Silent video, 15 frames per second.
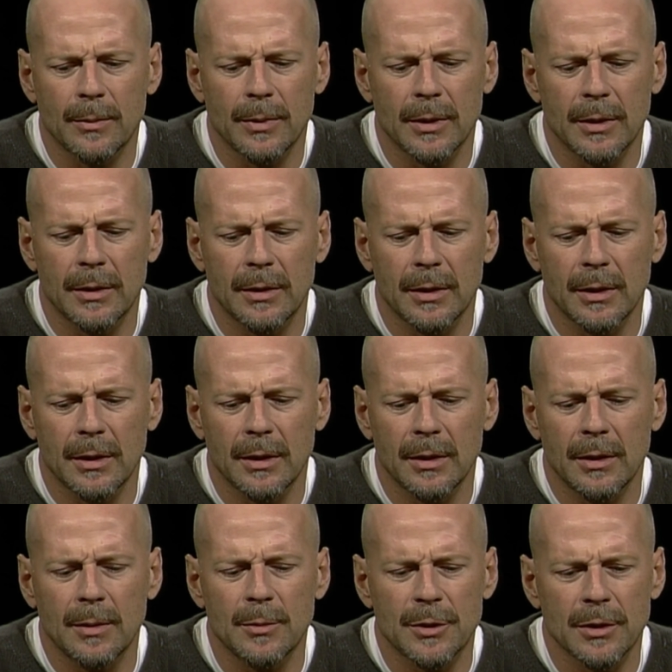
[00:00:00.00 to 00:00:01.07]
but uh,
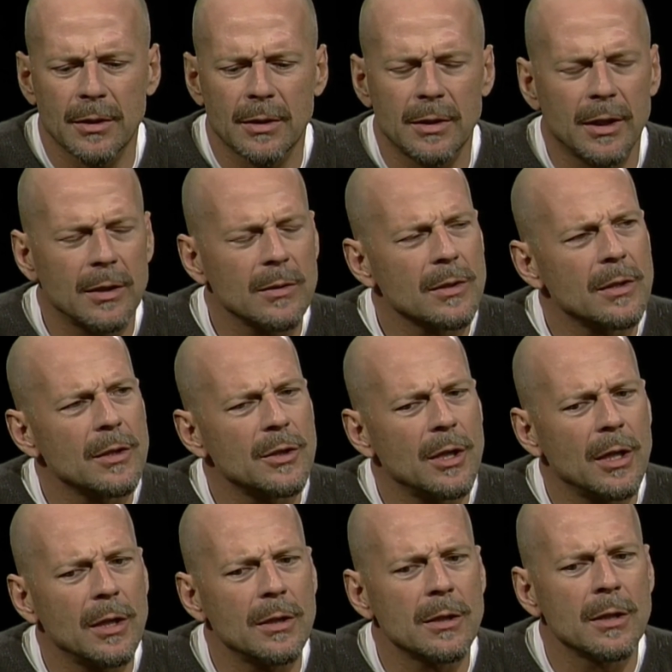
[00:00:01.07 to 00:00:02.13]
I'm sure the title's going to
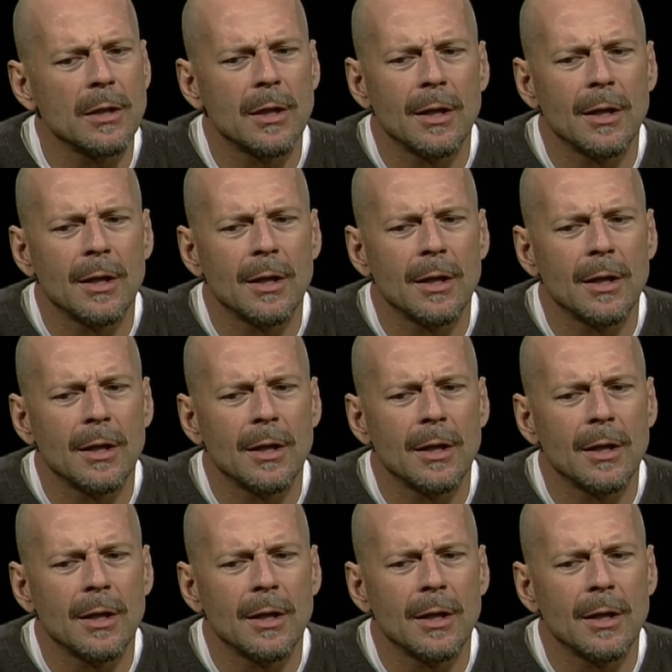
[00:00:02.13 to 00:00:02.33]
change.